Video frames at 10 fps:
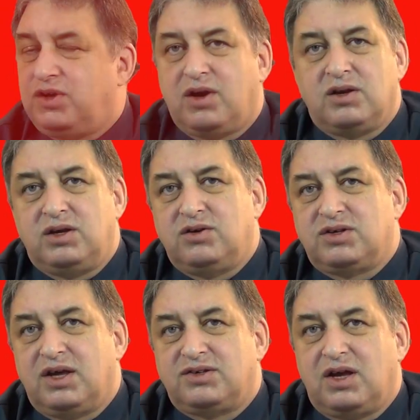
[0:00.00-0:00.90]
you're going to use
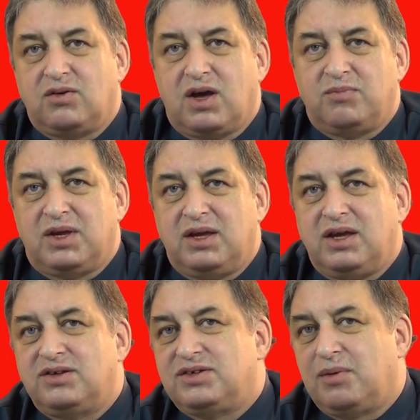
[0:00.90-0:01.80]
an S E O company,
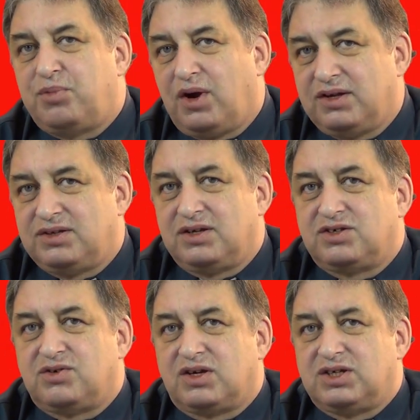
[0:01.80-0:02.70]
is their pricing
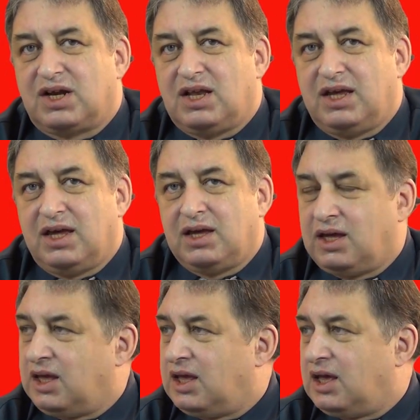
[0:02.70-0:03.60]
structure clear?
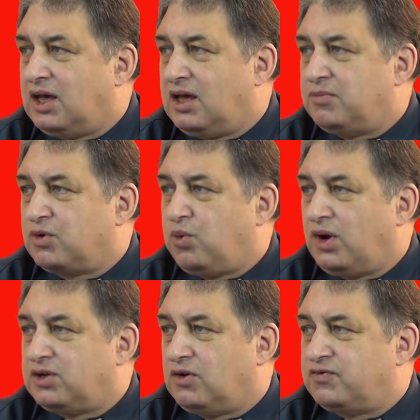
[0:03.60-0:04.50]
Um,
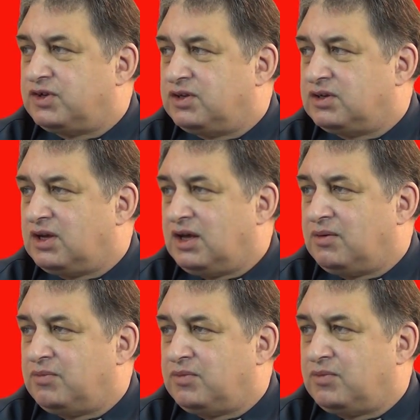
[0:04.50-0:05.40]
quite often
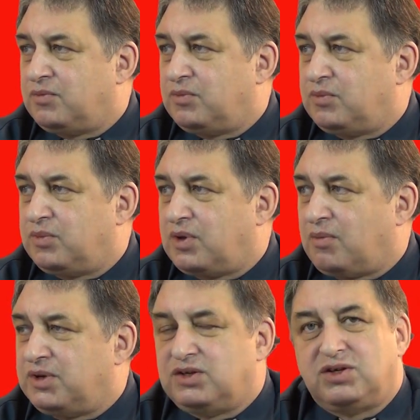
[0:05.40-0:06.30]
um,
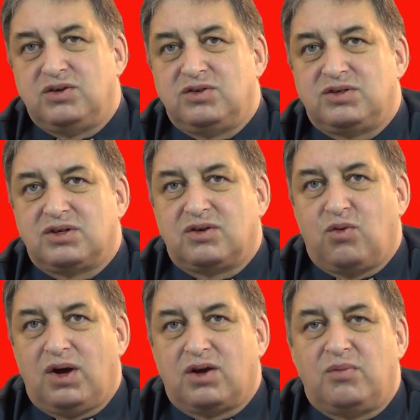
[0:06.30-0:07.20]
companies use
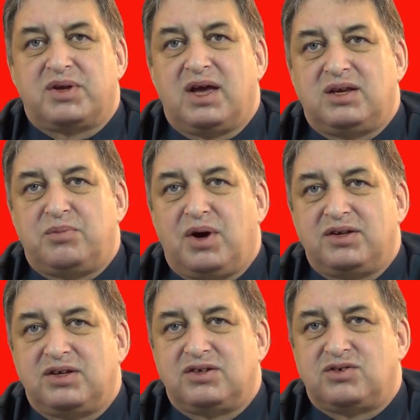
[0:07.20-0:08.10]
quite complicated
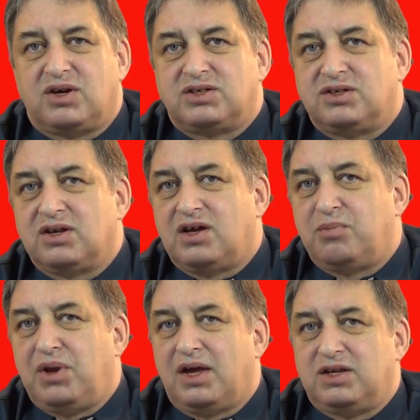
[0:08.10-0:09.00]
pricing structures and kind of
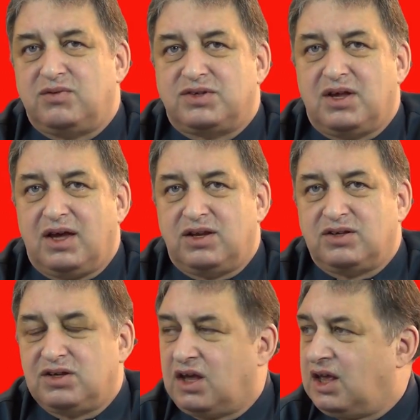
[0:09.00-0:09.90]
blind you with science.